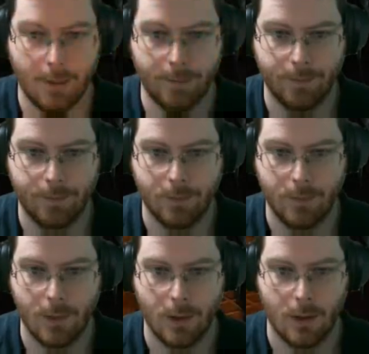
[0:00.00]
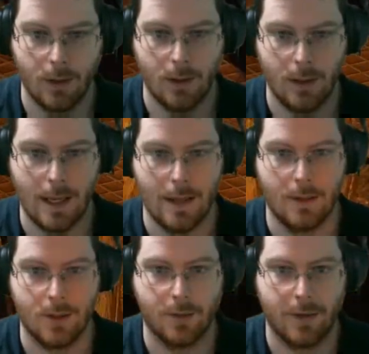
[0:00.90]
pick, and it turns out
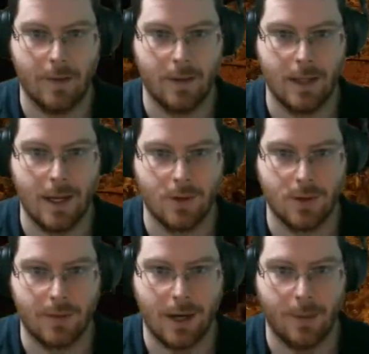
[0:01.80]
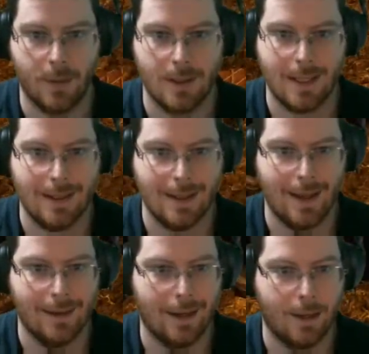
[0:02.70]
to be one of the hardest factions,
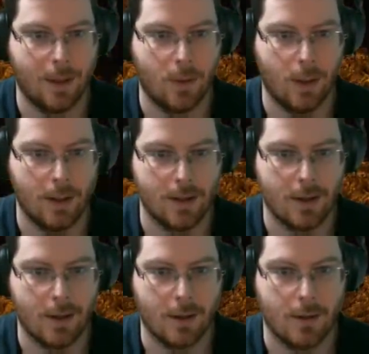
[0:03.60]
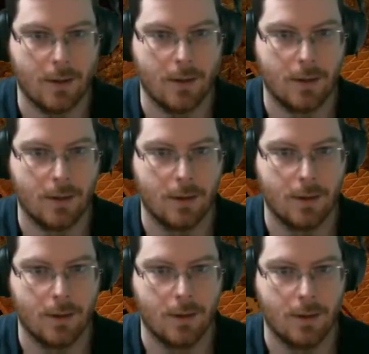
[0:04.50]
they're instantly setting
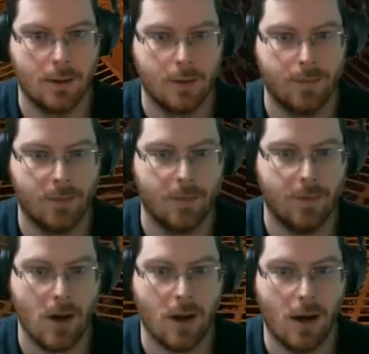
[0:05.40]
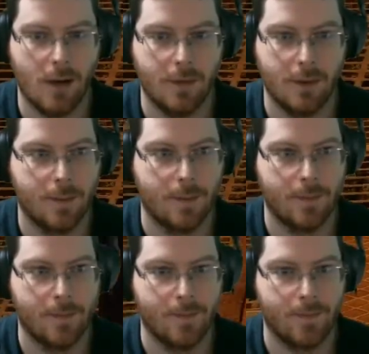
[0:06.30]
up a lot of their gamer
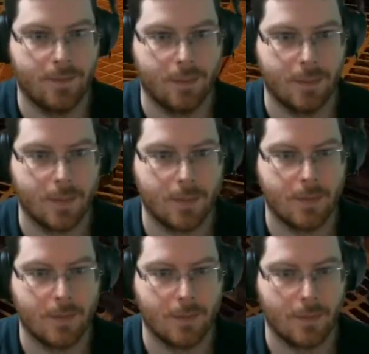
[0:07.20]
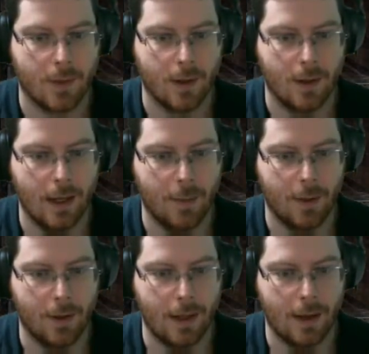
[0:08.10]
base for failure. So
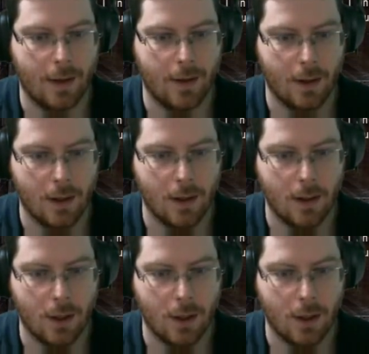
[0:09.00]
I think